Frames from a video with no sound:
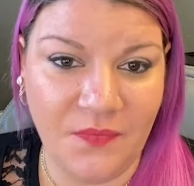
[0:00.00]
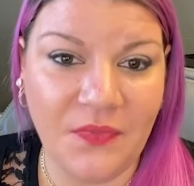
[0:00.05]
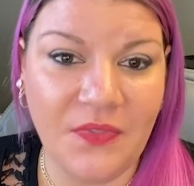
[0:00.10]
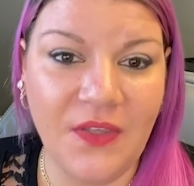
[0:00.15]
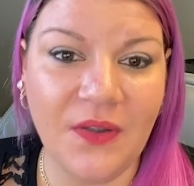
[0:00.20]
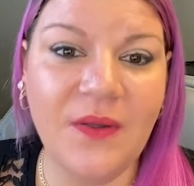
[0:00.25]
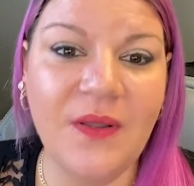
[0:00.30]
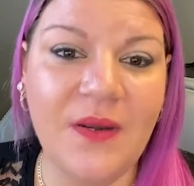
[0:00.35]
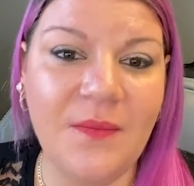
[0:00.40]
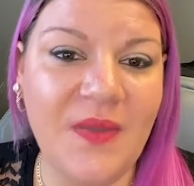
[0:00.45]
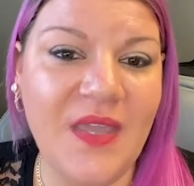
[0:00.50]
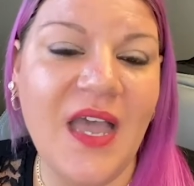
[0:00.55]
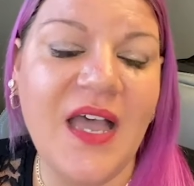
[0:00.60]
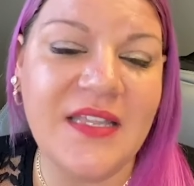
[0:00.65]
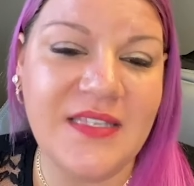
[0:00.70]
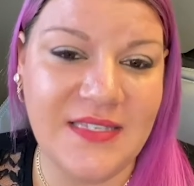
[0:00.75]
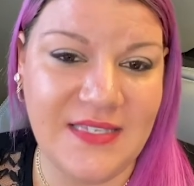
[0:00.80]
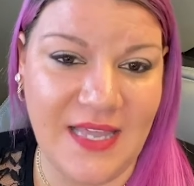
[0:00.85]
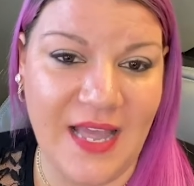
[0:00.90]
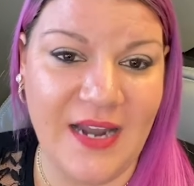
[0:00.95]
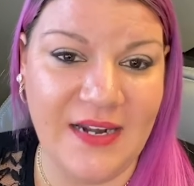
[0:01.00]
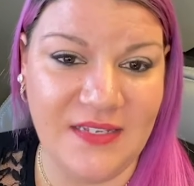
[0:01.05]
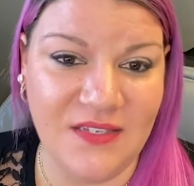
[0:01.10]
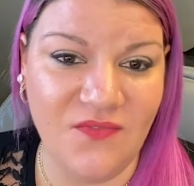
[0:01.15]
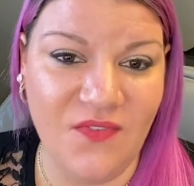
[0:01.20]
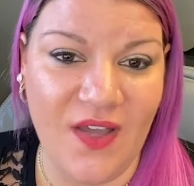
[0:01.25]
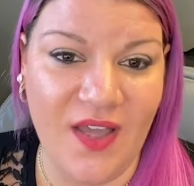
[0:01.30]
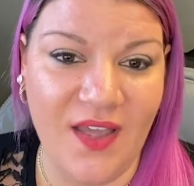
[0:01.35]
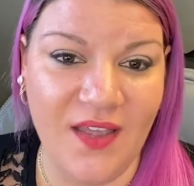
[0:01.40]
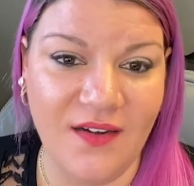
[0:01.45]
They're going to be
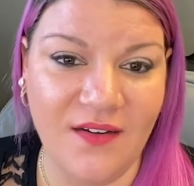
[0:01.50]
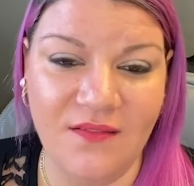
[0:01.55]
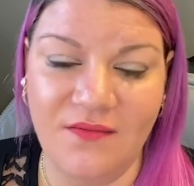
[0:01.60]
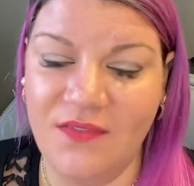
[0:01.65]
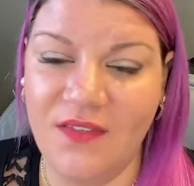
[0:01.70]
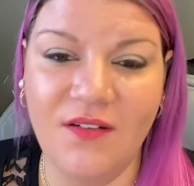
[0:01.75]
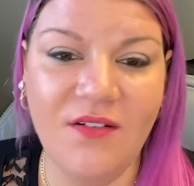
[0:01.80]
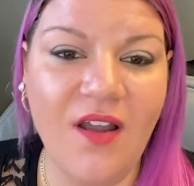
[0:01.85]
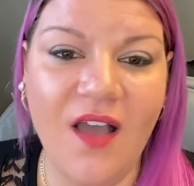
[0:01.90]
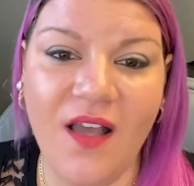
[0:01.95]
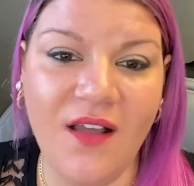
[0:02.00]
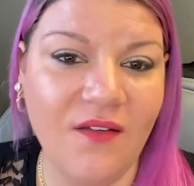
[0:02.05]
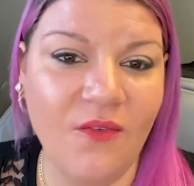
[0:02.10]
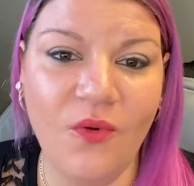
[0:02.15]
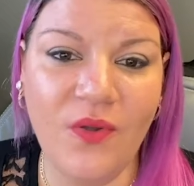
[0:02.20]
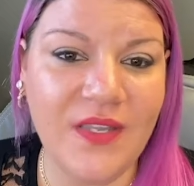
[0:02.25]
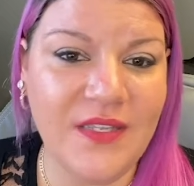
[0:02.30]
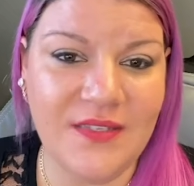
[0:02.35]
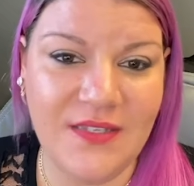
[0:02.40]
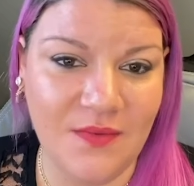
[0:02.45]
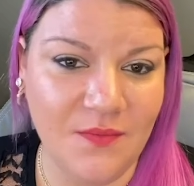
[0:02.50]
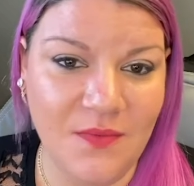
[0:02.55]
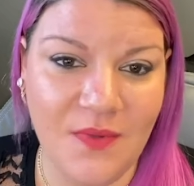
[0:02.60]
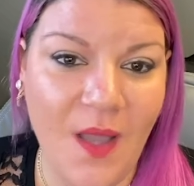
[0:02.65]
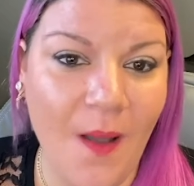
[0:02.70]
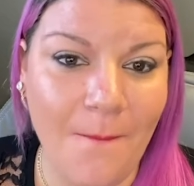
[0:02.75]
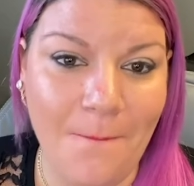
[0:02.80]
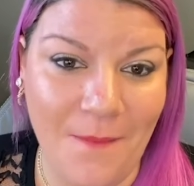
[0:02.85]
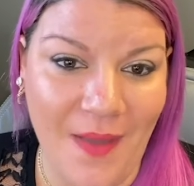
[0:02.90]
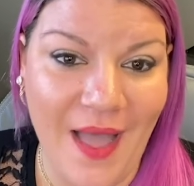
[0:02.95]
unsatisfied. They're not going to
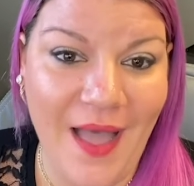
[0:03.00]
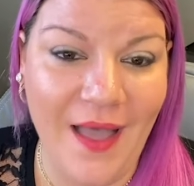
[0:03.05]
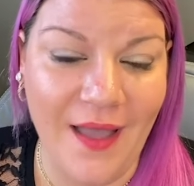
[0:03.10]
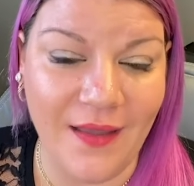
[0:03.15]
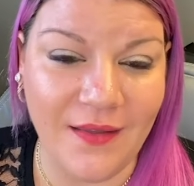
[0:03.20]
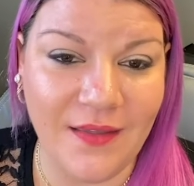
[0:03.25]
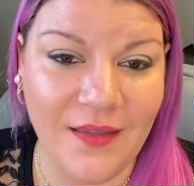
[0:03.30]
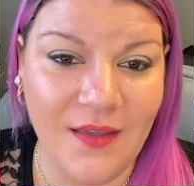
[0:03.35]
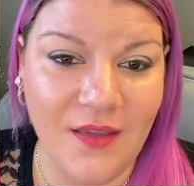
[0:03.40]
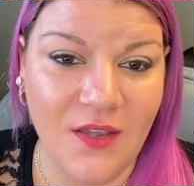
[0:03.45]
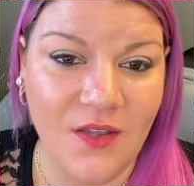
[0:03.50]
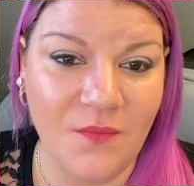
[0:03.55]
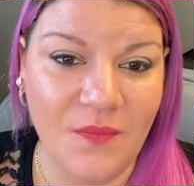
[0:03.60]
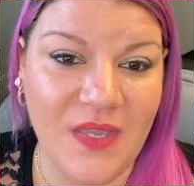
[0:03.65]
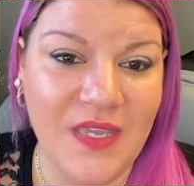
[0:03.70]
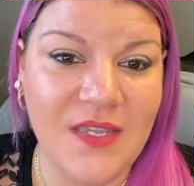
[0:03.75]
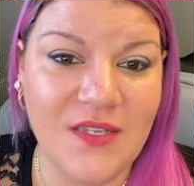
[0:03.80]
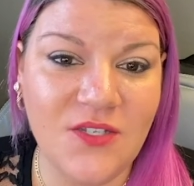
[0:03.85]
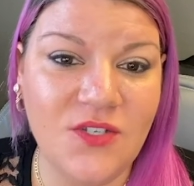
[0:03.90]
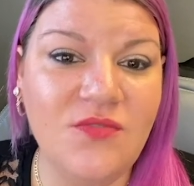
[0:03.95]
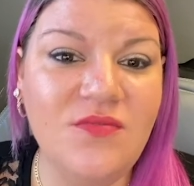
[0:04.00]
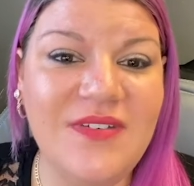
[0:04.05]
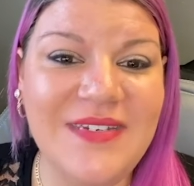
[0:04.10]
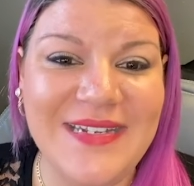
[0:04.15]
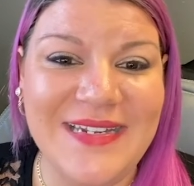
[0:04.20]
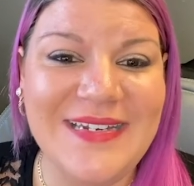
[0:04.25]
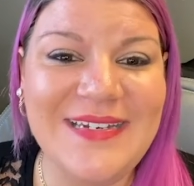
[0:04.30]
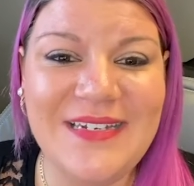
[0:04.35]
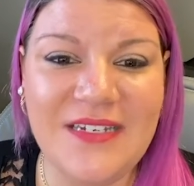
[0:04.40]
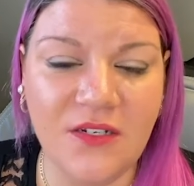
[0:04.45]
come back because you
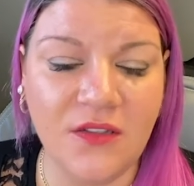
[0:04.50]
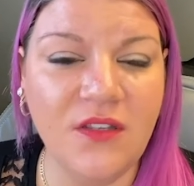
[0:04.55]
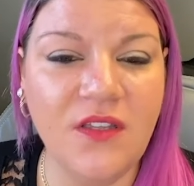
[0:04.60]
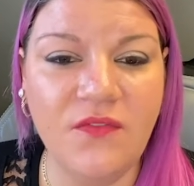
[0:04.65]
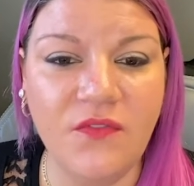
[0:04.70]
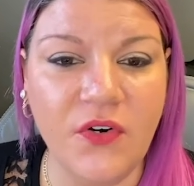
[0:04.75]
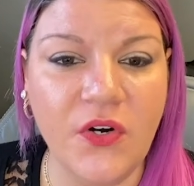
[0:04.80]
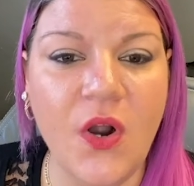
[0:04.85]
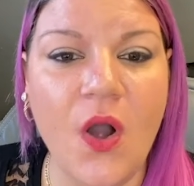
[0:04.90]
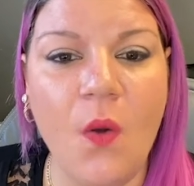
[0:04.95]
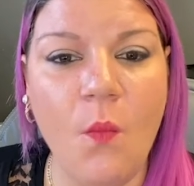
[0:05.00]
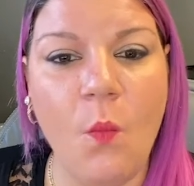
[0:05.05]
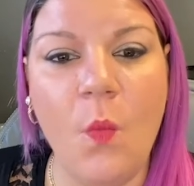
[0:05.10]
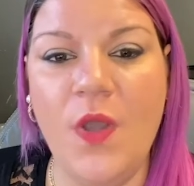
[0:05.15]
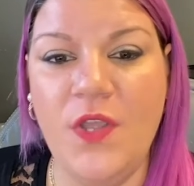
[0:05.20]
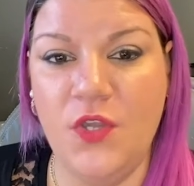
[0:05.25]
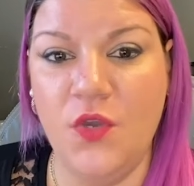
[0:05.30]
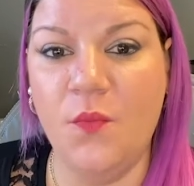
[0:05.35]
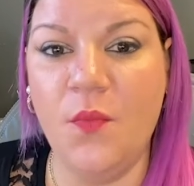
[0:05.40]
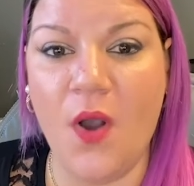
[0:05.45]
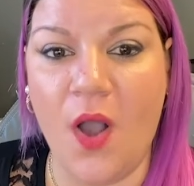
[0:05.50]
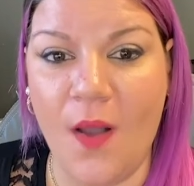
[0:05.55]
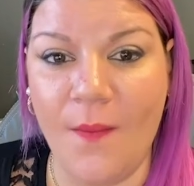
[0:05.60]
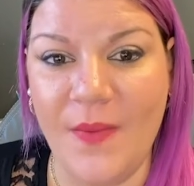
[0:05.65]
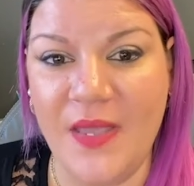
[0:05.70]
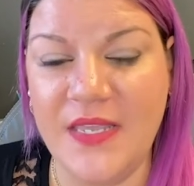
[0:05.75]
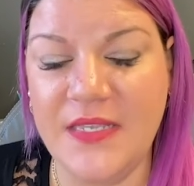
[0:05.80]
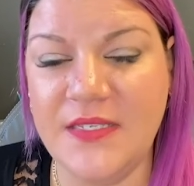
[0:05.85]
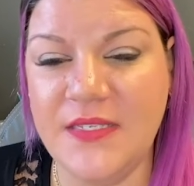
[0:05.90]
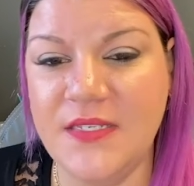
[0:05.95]
didn't deliver on what you
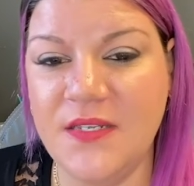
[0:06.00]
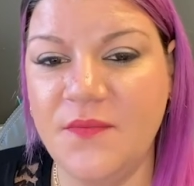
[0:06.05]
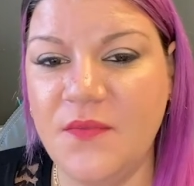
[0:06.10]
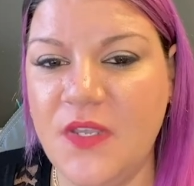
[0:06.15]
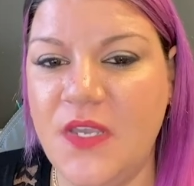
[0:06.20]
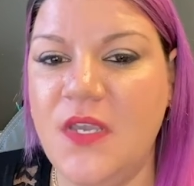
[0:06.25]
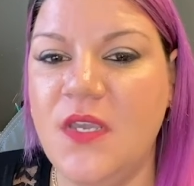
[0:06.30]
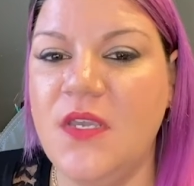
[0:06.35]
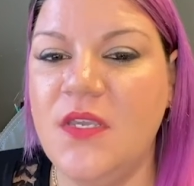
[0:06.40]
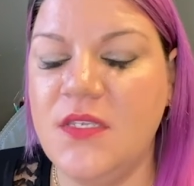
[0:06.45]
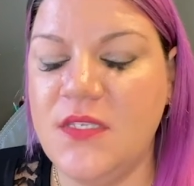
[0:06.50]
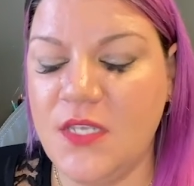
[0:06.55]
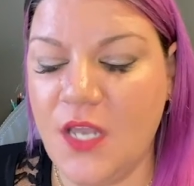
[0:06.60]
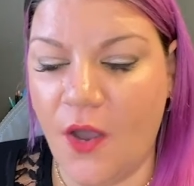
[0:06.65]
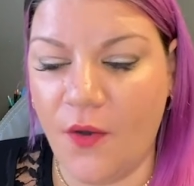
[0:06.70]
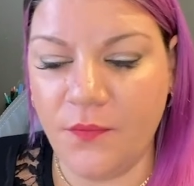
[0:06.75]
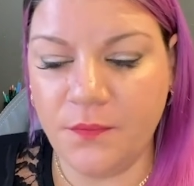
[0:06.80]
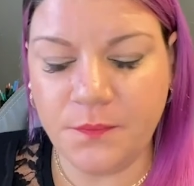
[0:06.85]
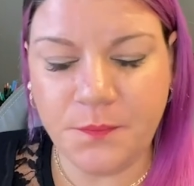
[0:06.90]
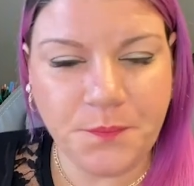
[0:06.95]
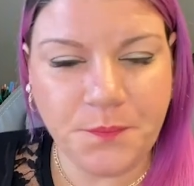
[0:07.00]
promised. So